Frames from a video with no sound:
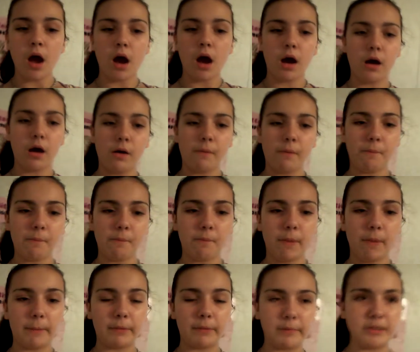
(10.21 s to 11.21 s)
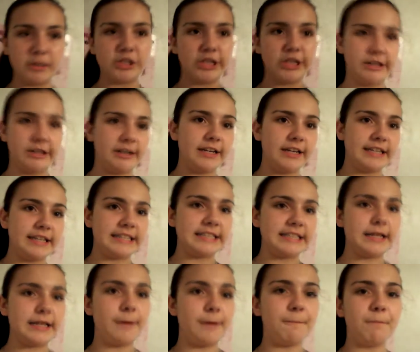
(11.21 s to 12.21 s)
I'm going to be sharing
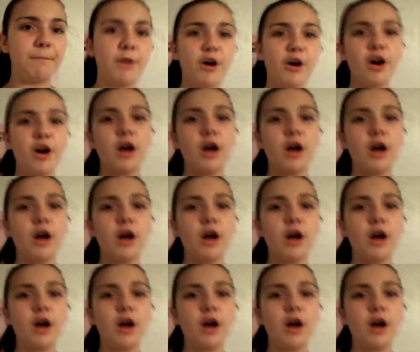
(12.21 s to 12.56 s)
some